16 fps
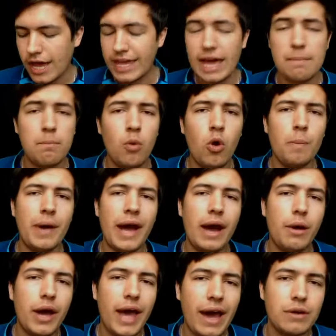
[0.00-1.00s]
get more
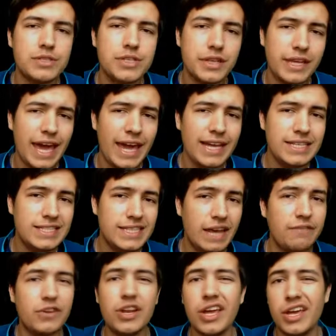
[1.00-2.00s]
power out of the
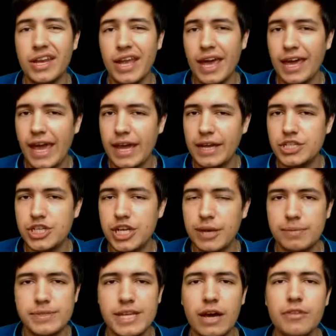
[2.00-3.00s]
A7 and A8 chips.